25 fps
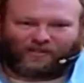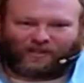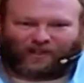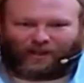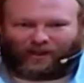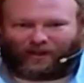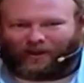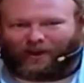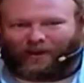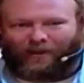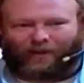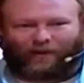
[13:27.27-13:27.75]

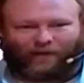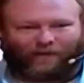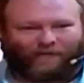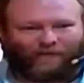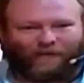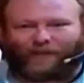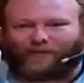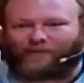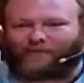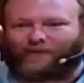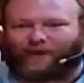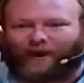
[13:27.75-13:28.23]
another
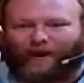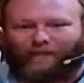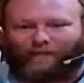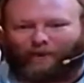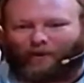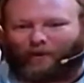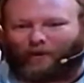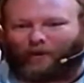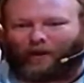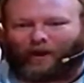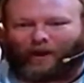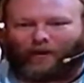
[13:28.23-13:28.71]
fistfight
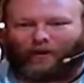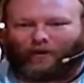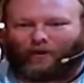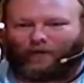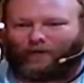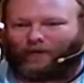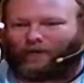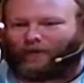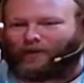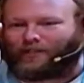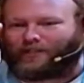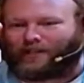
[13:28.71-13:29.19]
broke out
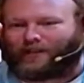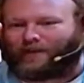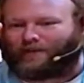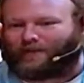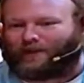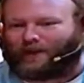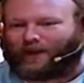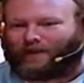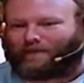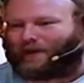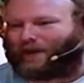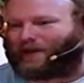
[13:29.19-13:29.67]
over a
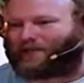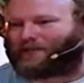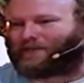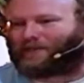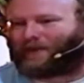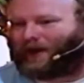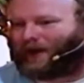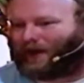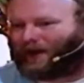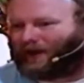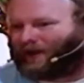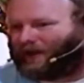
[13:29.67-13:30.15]
TV at Best
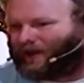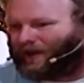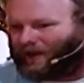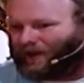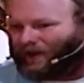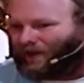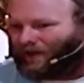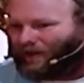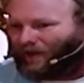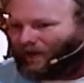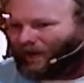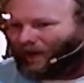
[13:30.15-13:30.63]
Buy,
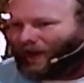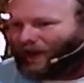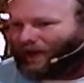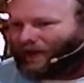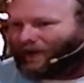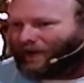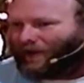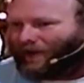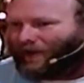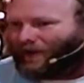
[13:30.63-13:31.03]
right?